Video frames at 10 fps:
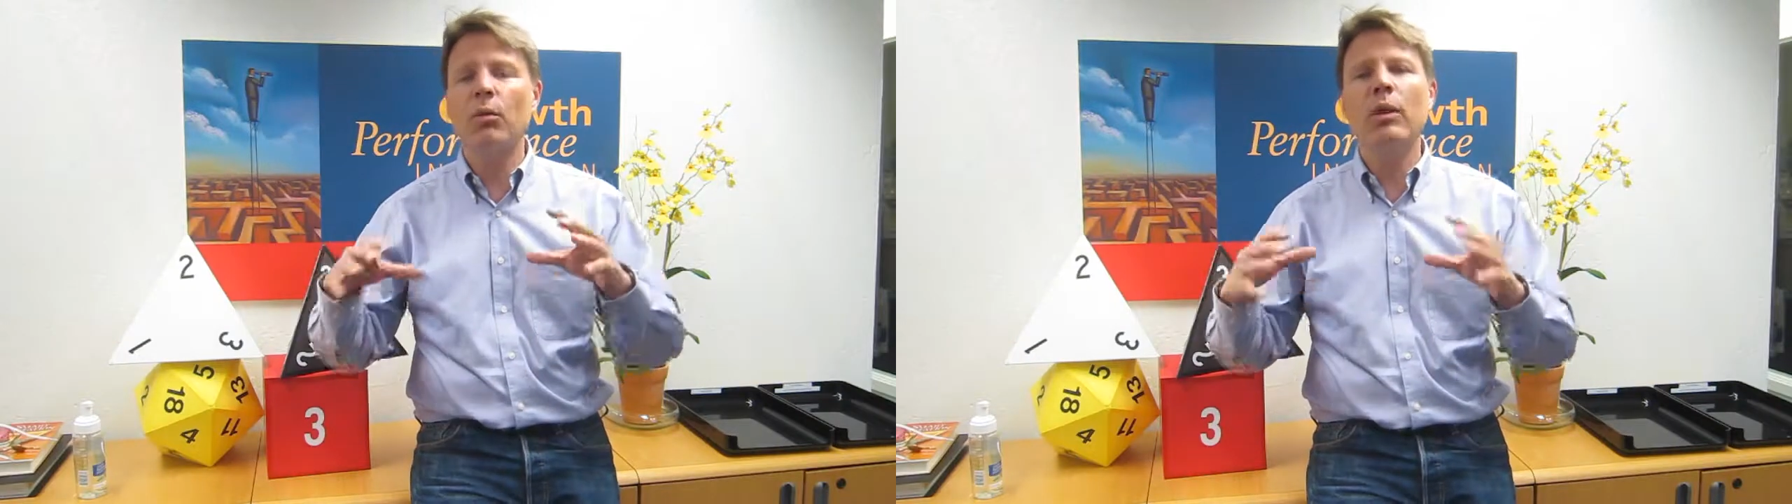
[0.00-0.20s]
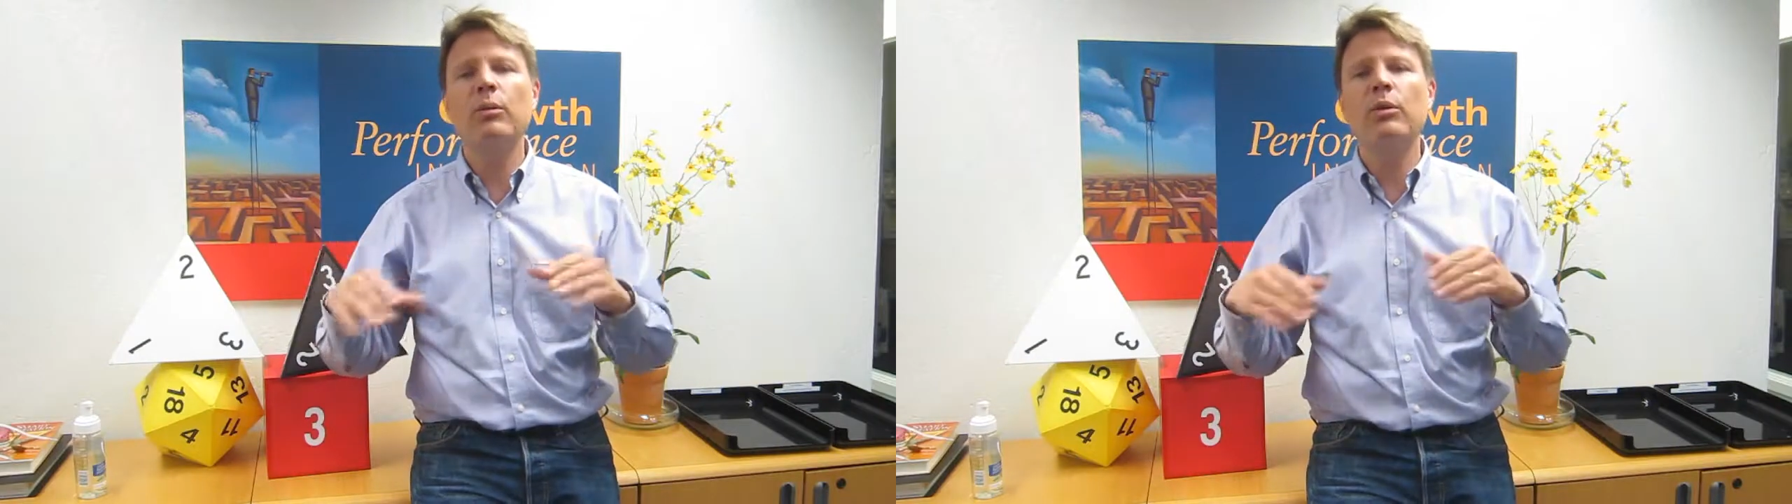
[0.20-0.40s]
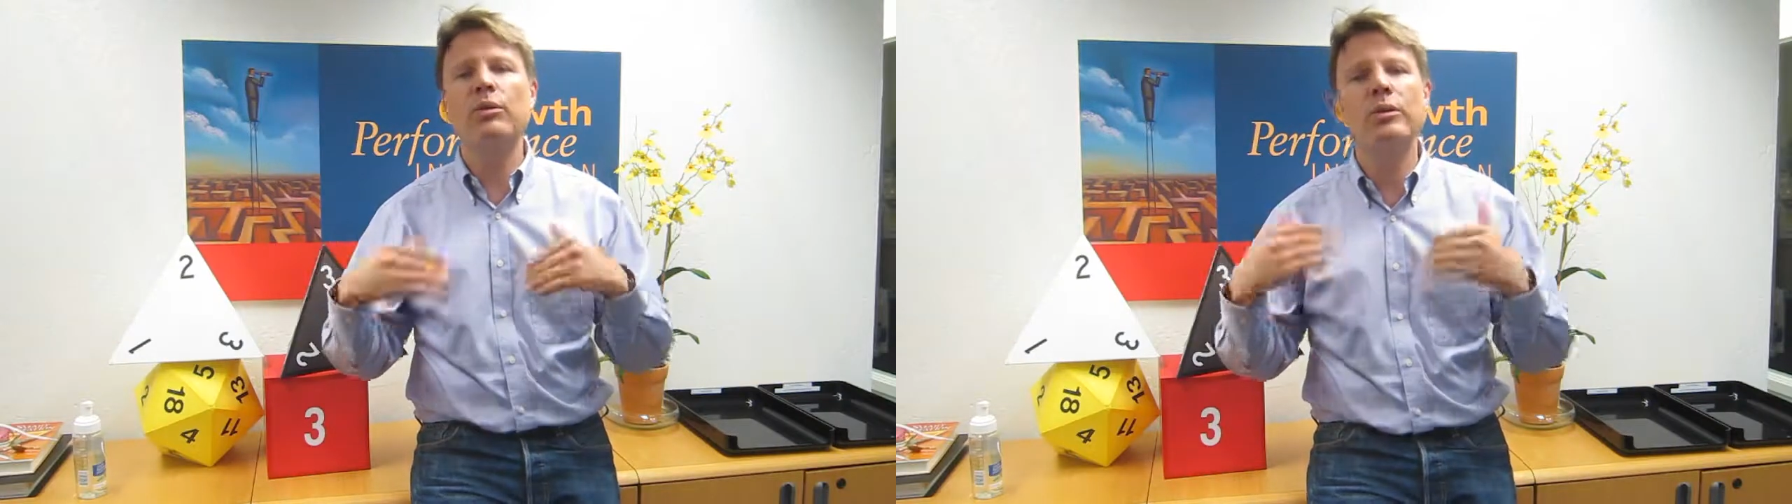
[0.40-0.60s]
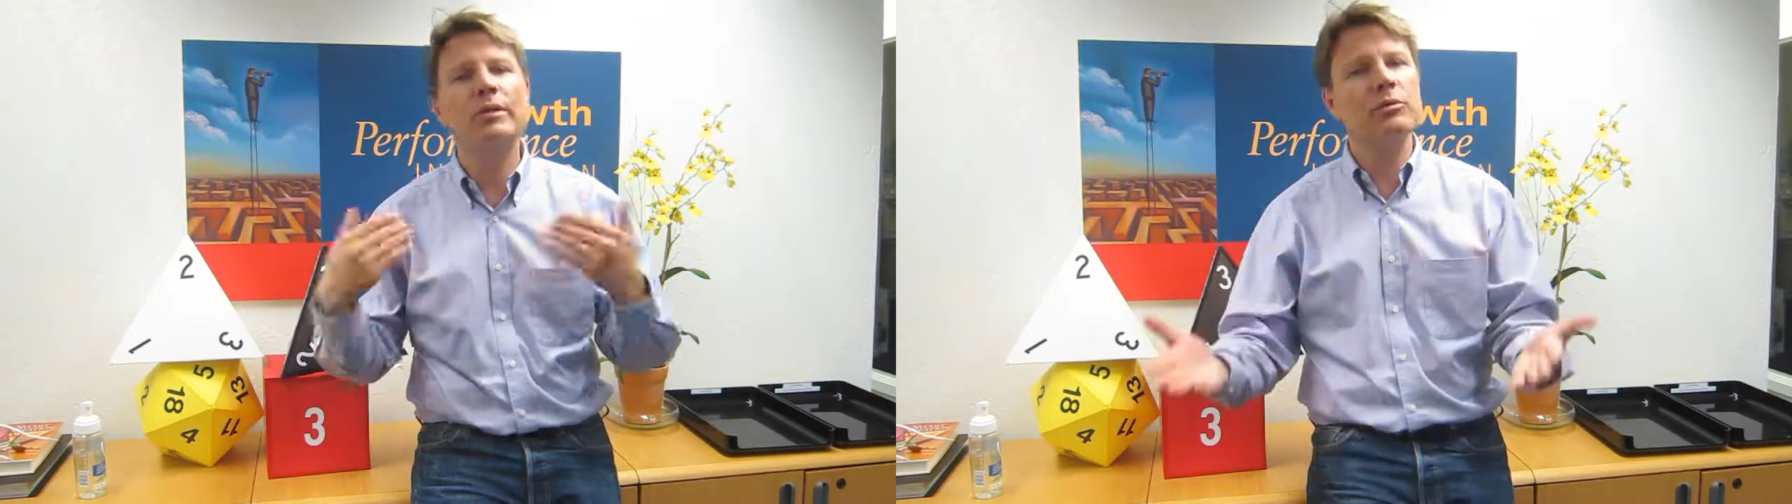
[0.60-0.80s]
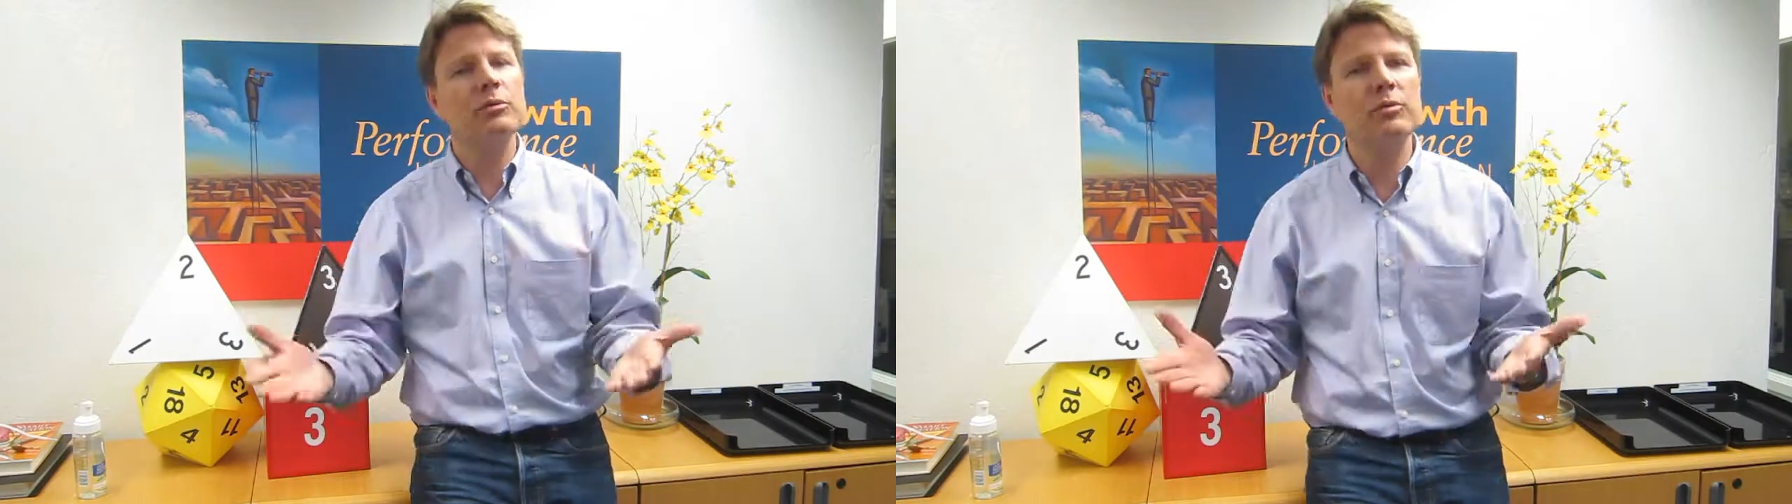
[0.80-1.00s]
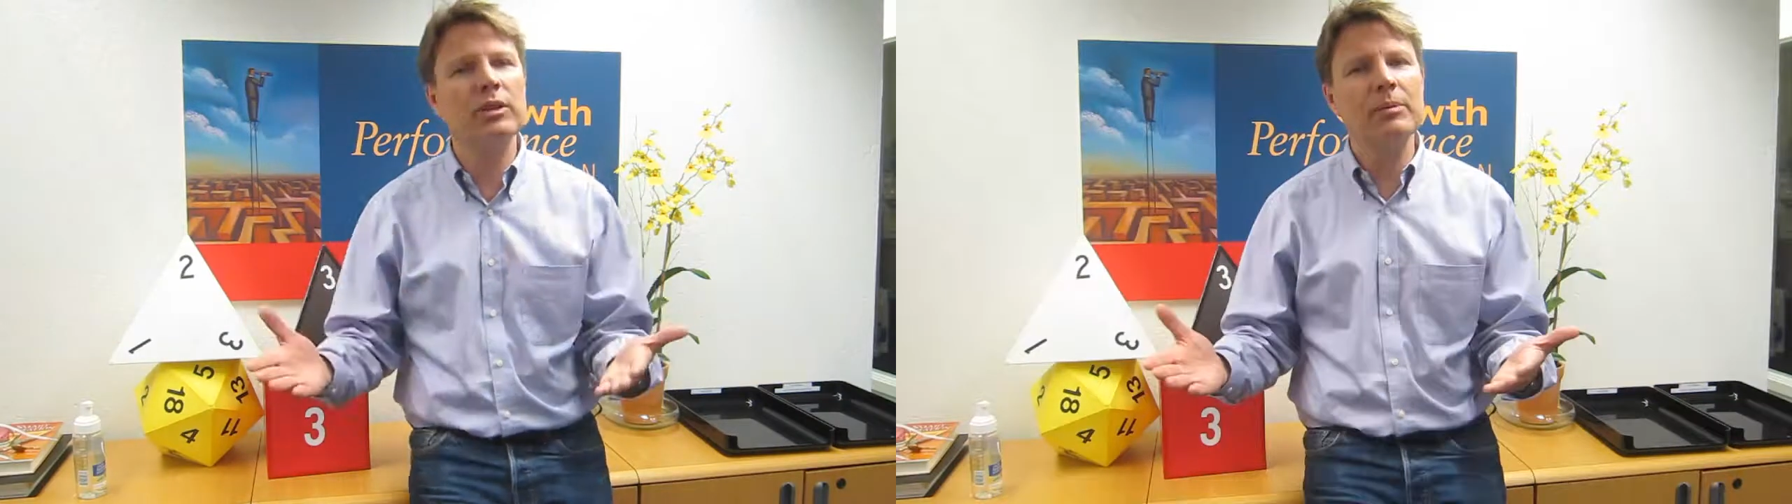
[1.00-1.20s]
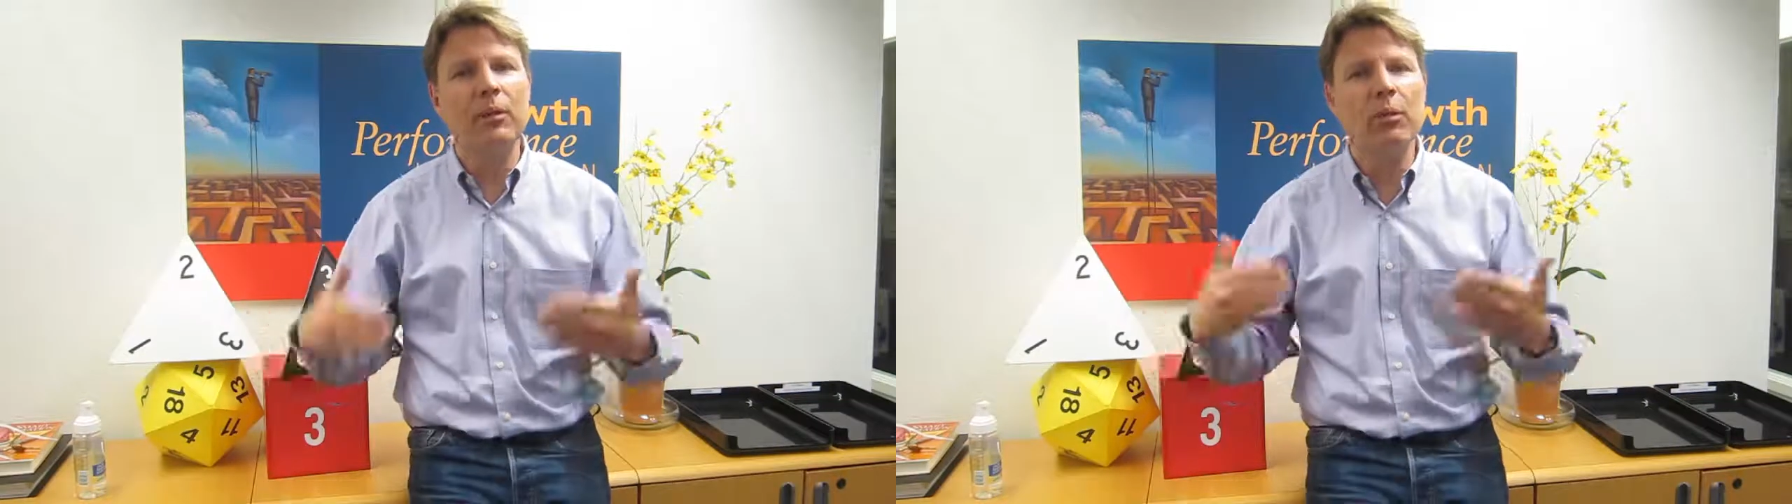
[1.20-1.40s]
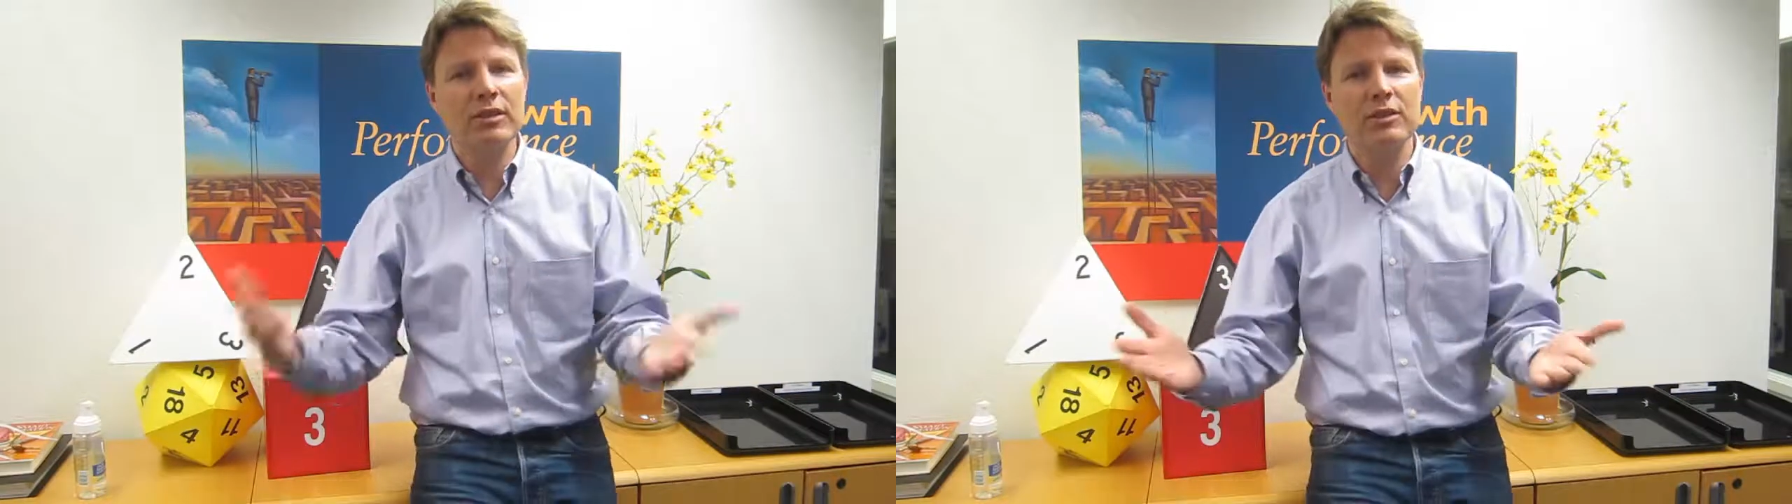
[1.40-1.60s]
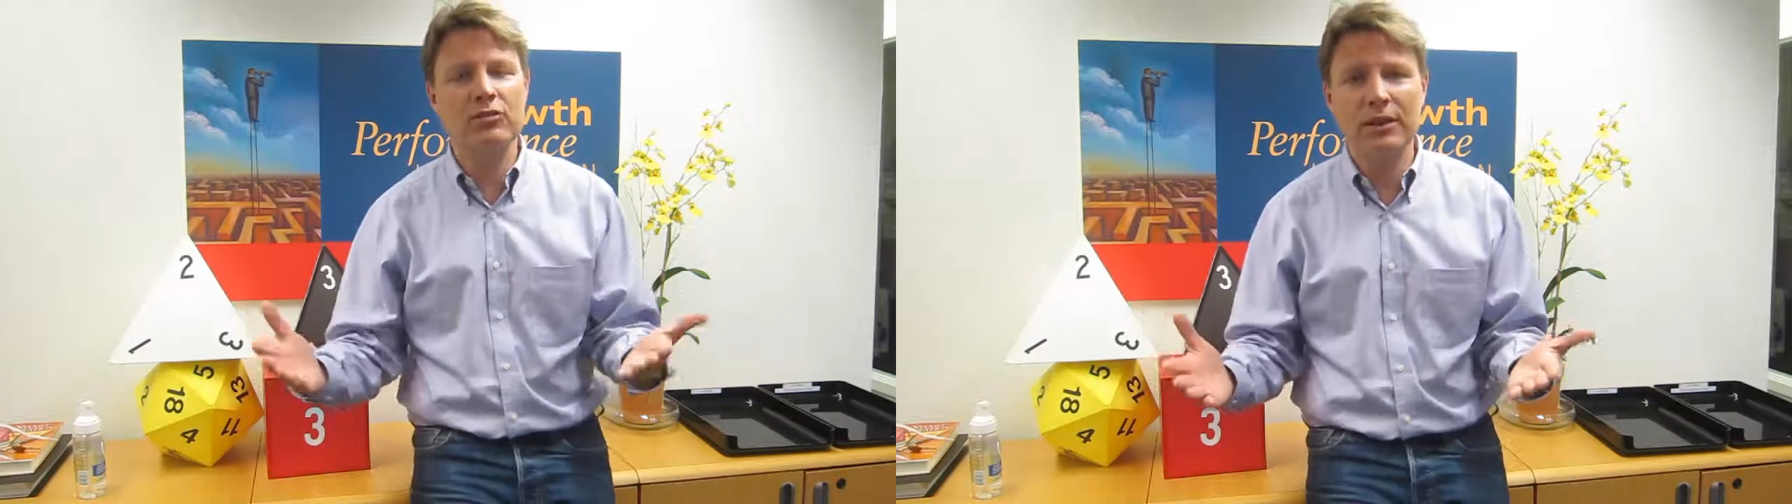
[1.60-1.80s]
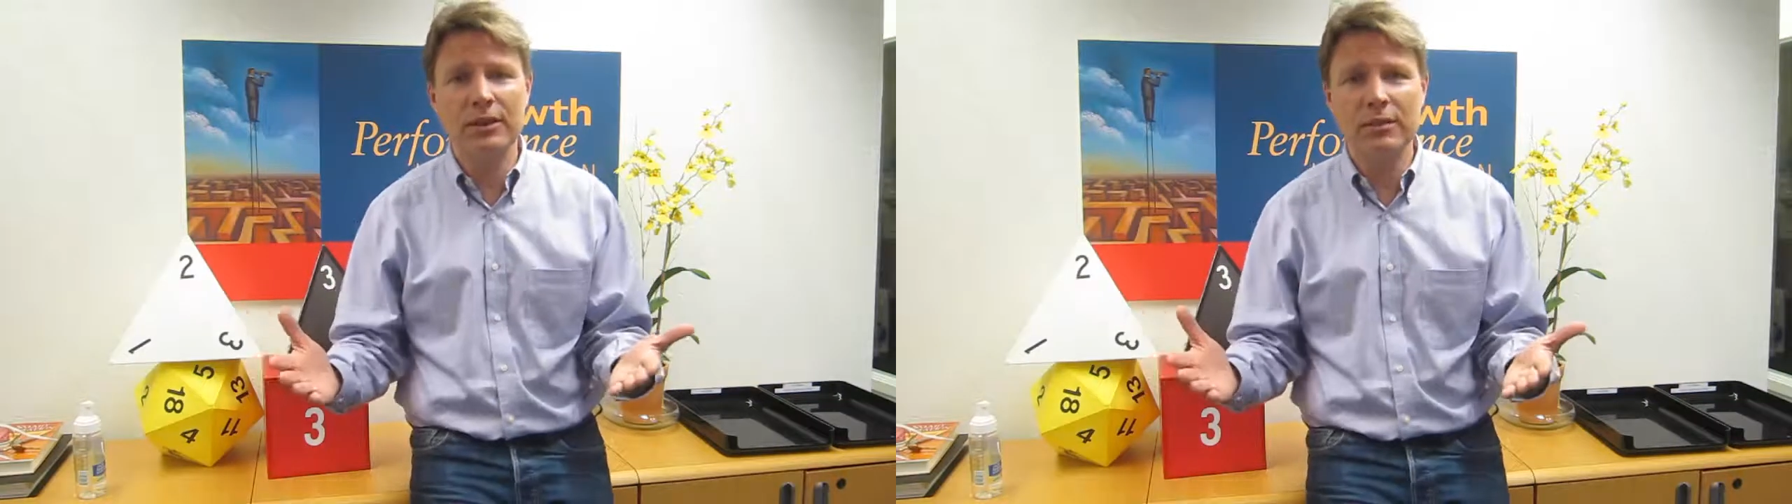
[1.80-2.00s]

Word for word: what portfolio management is really about, what it's trying to